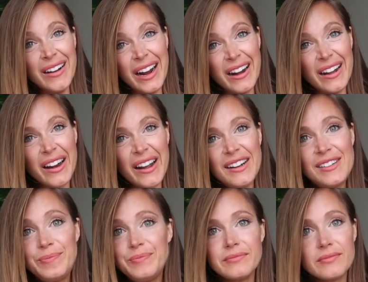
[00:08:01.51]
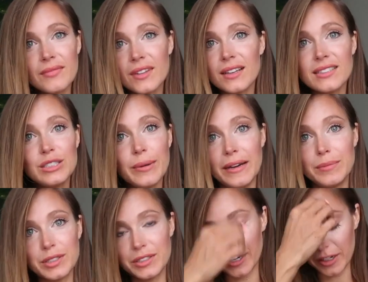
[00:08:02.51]
Weird. I swear I'm
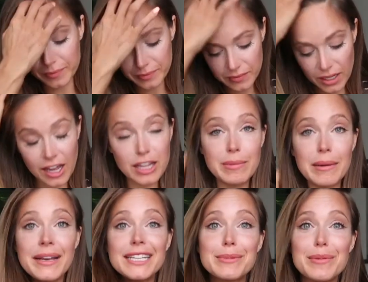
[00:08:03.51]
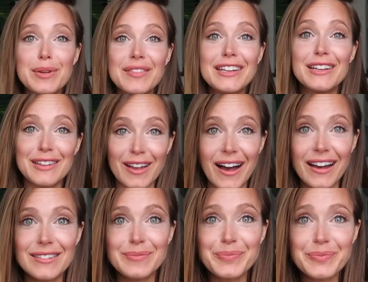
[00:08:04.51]
so tired. The baby has been moving a
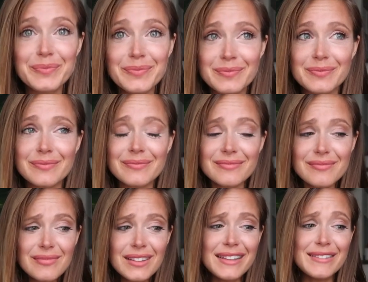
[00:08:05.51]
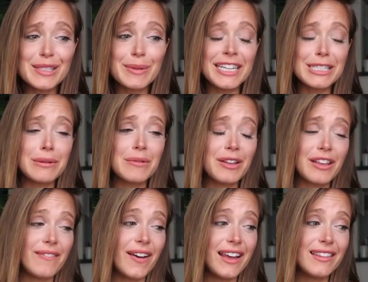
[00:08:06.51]
lot. This week has been really
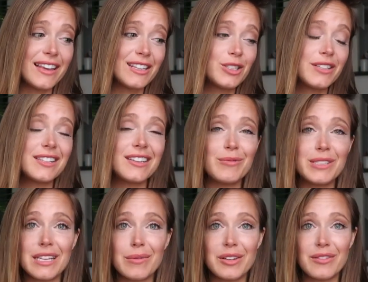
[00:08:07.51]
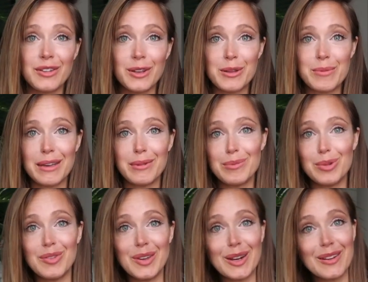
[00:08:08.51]
fun. Like Justin was able to feel the baby
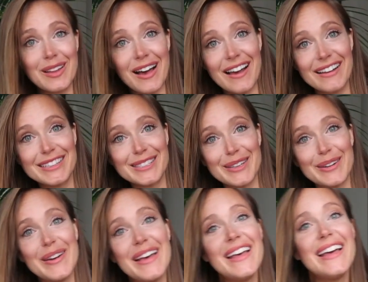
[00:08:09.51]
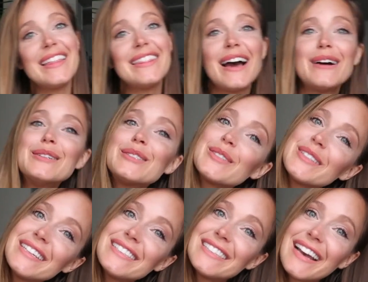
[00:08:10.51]
moving a lot, so that was
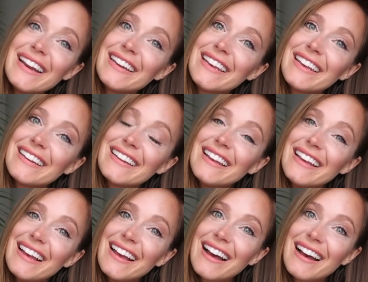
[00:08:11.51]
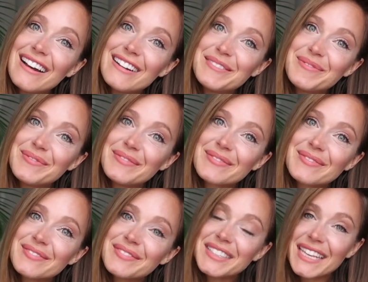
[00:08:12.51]
really exciting.
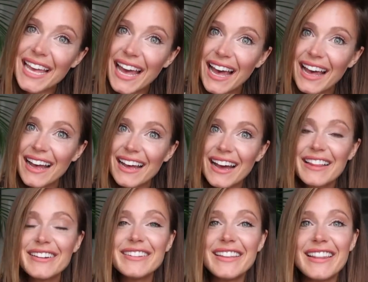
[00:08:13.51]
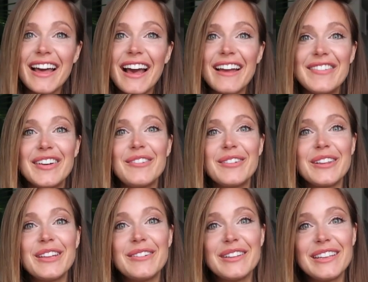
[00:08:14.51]
But yeah, other than that, I feel
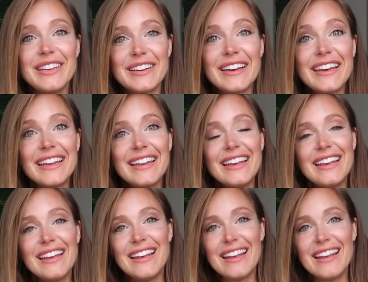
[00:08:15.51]
really, really good.